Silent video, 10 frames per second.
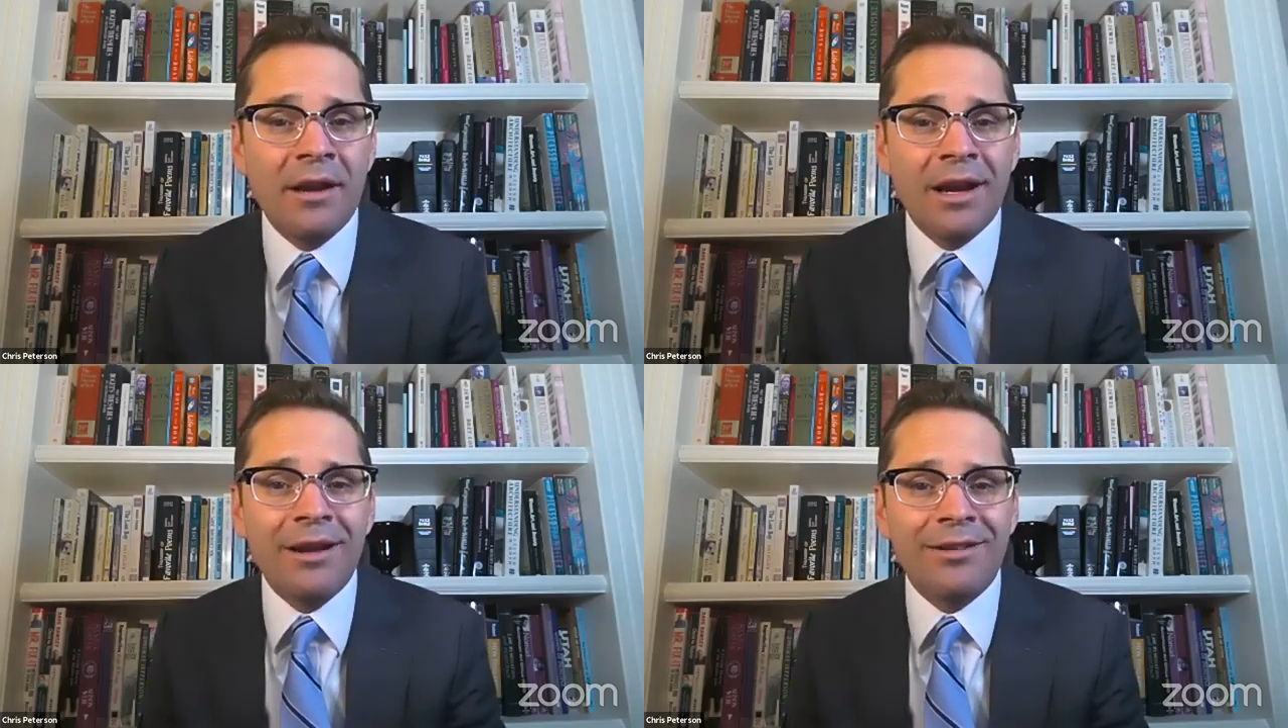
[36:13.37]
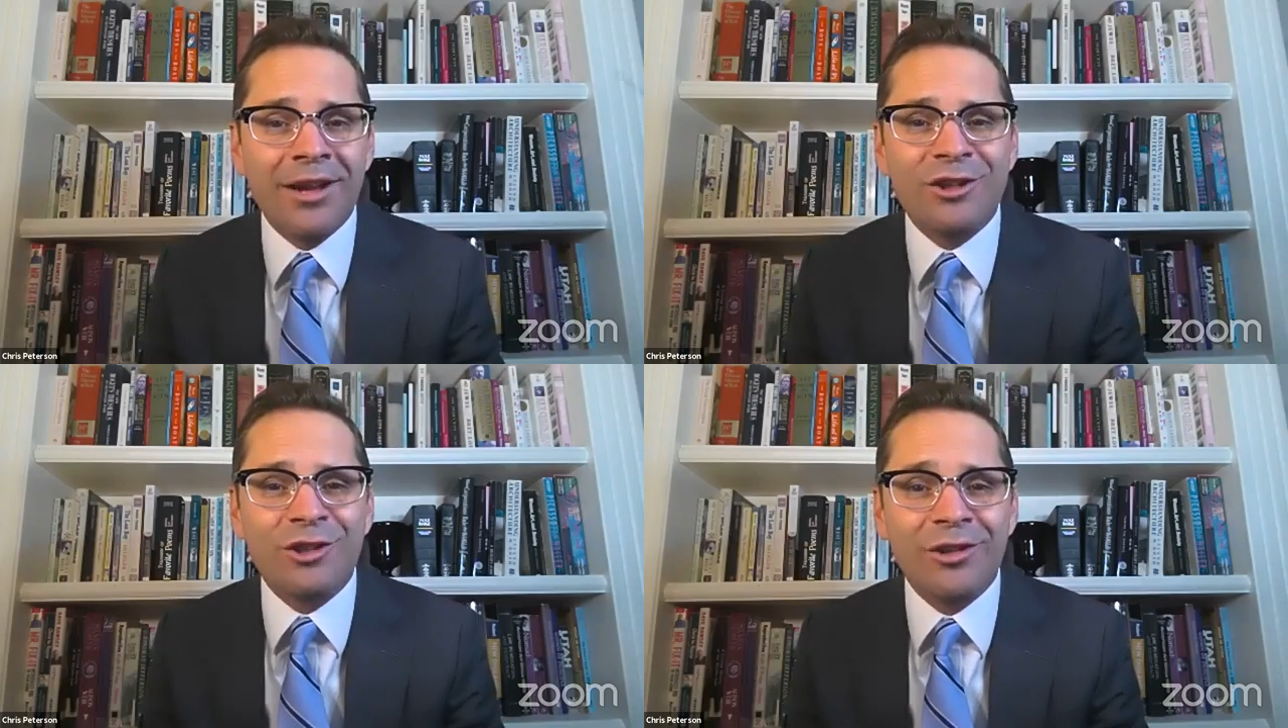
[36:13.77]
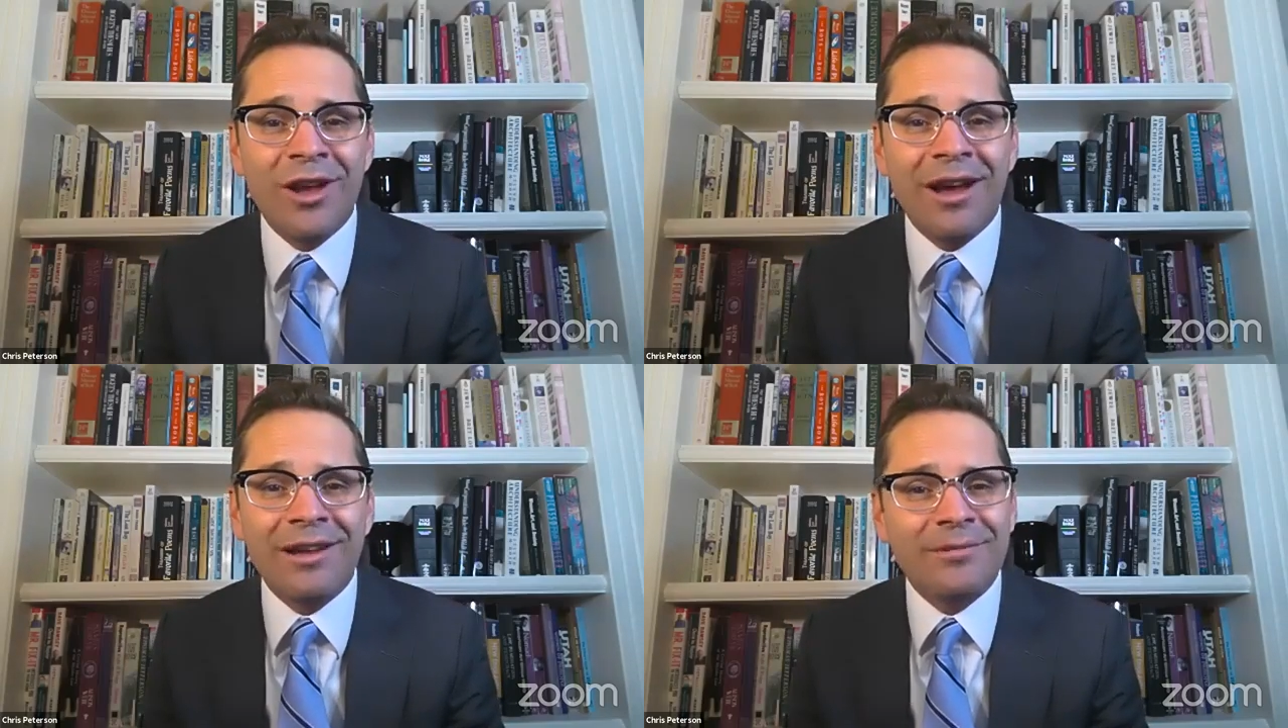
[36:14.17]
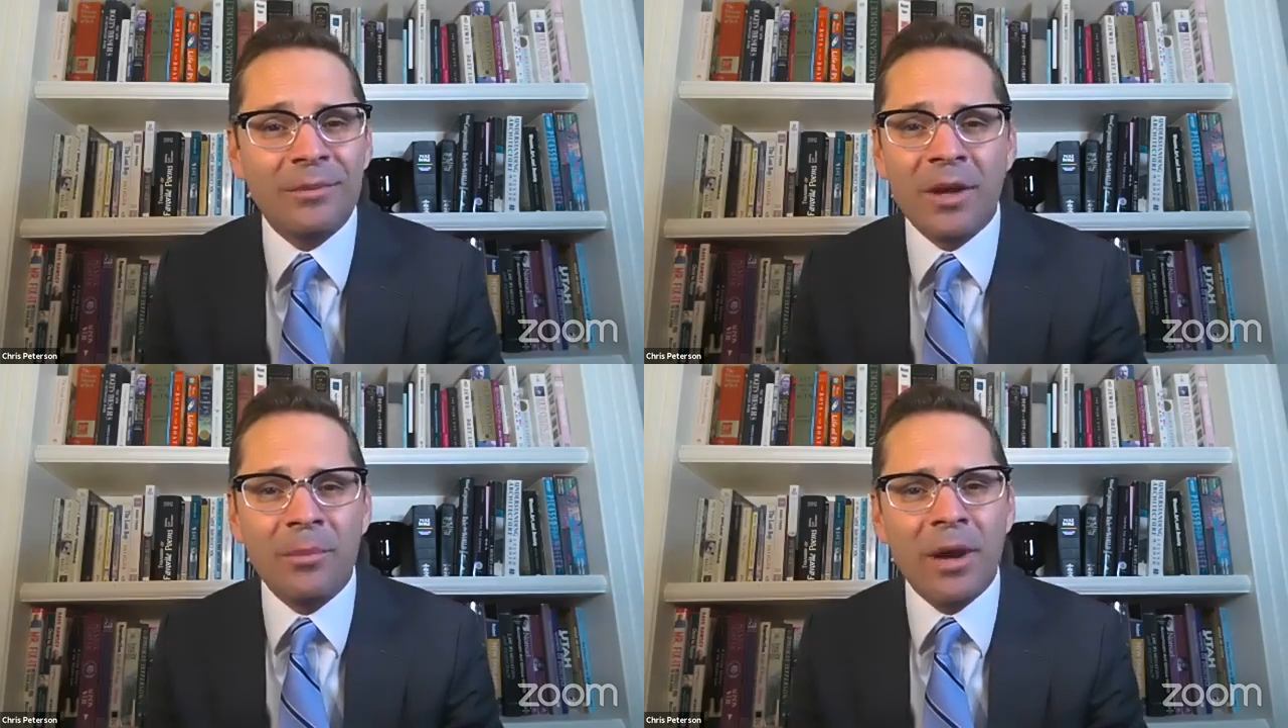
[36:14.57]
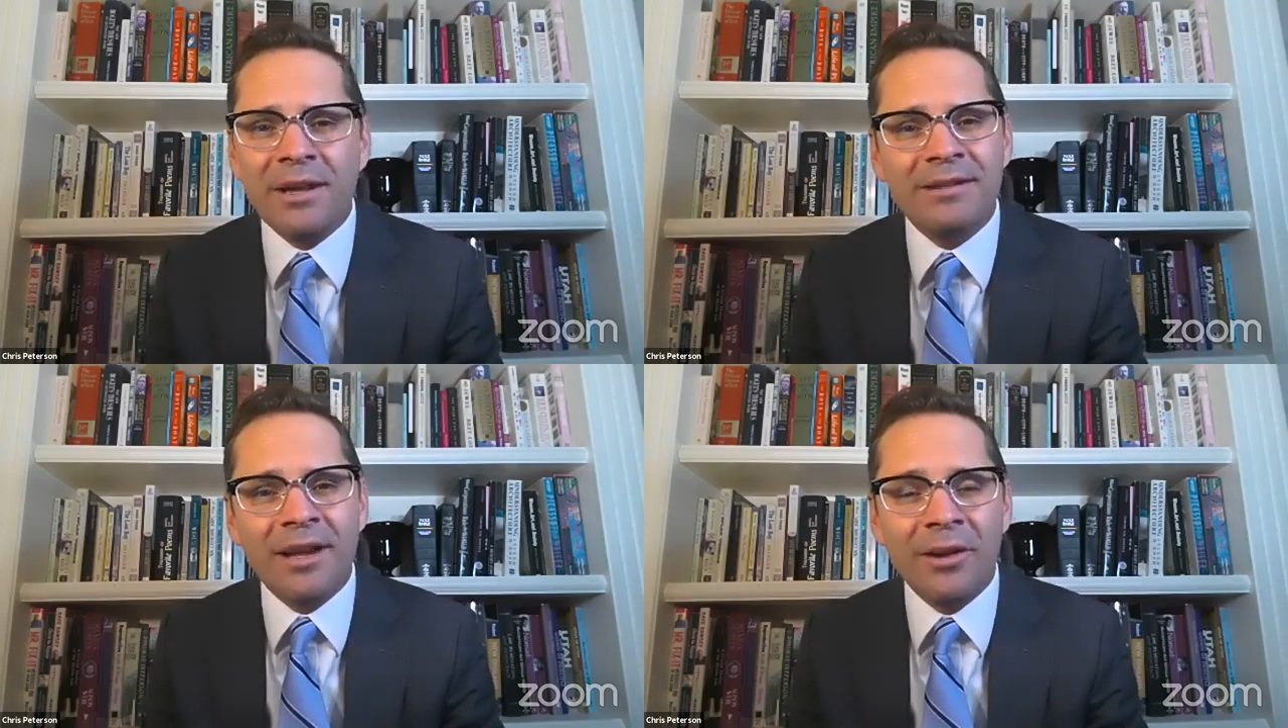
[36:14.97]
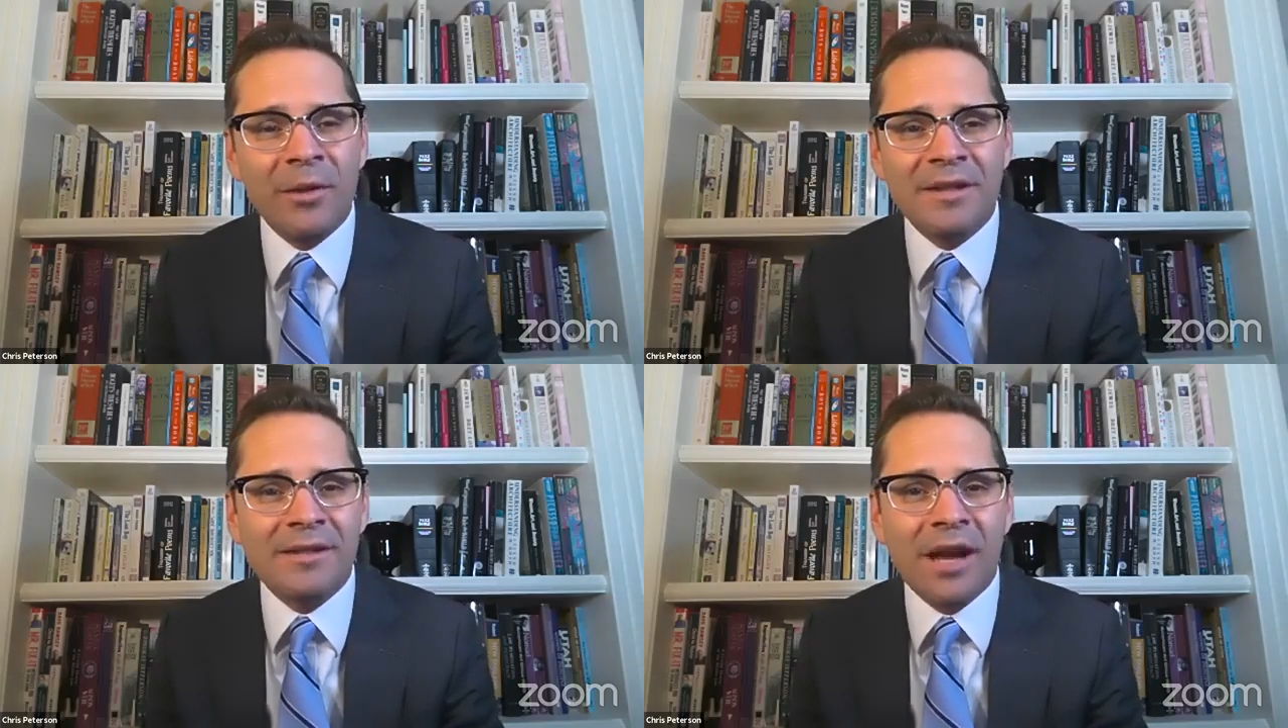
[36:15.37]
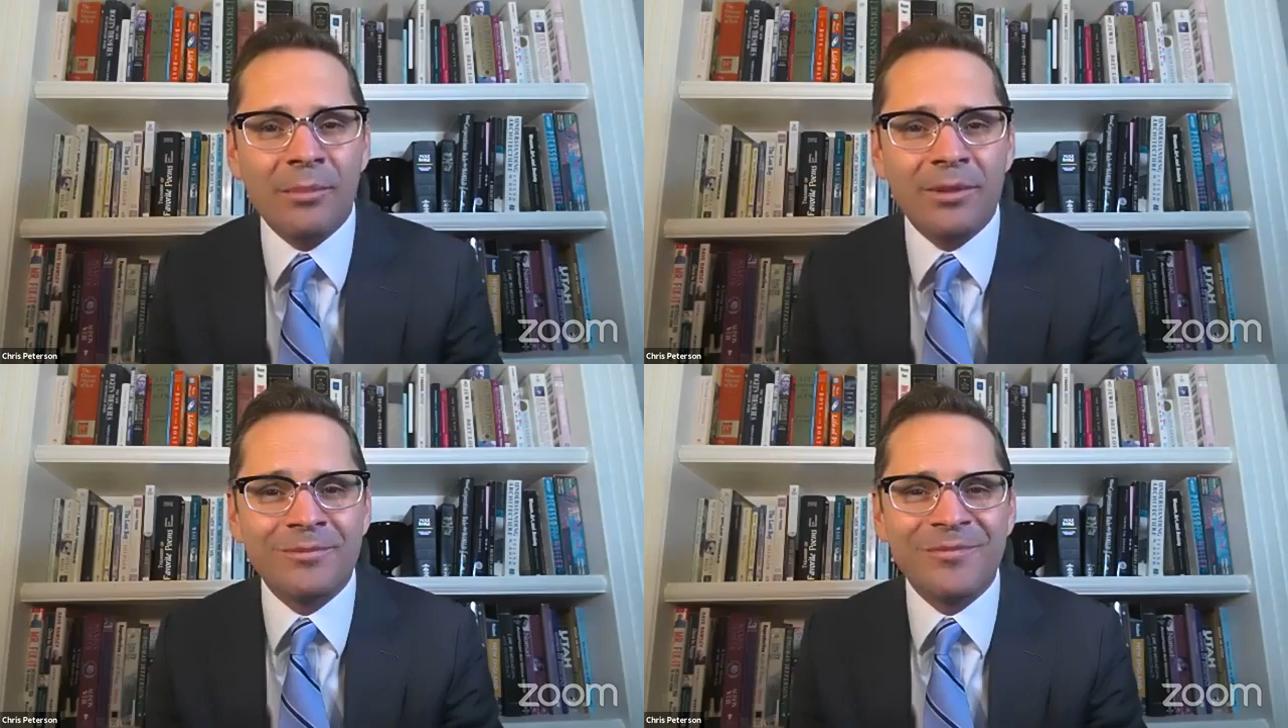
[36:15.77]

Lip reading: election or not. I'm not backing down. I'm not stopping.